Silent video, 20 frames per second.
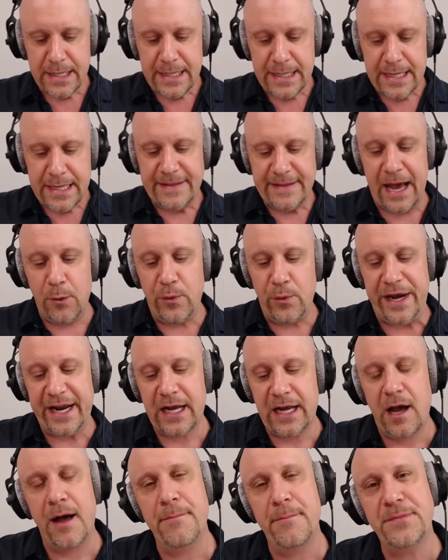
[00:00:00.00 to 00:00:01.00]
that when it
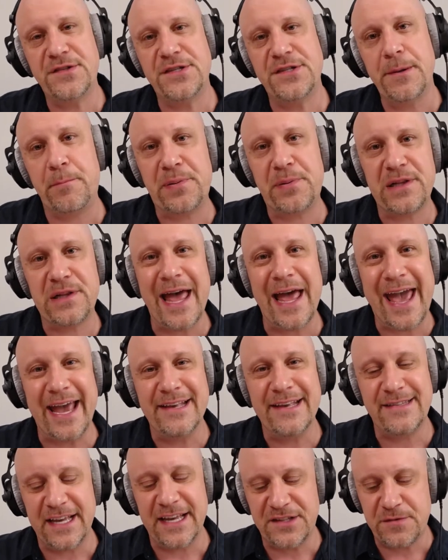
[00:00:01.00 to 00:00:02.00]
comes to plays,
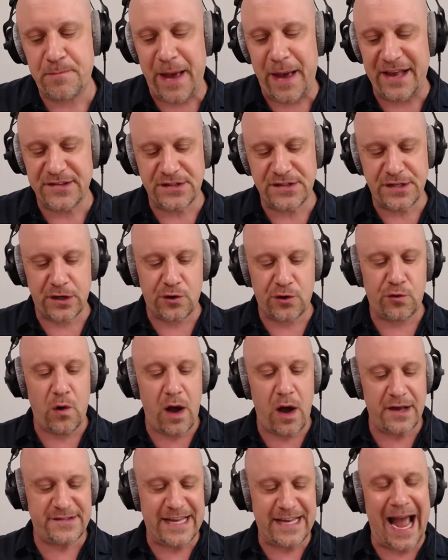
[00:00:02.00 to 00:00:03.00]
it's best to
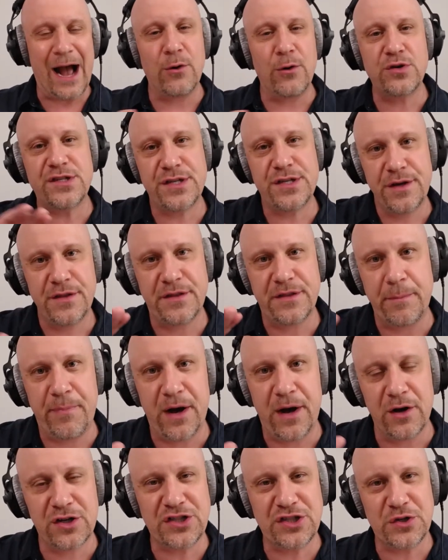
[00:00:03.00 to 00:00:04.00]
cross out the
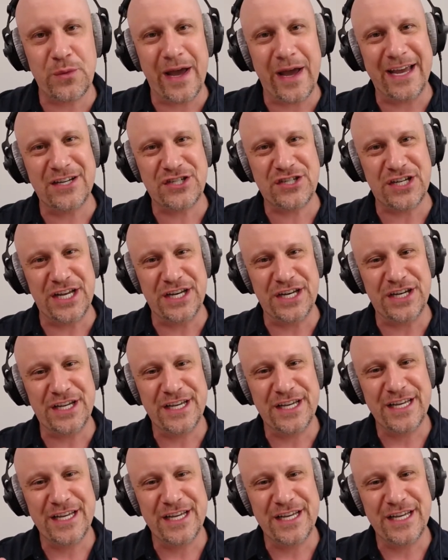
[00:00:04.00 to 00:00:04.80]
punctuation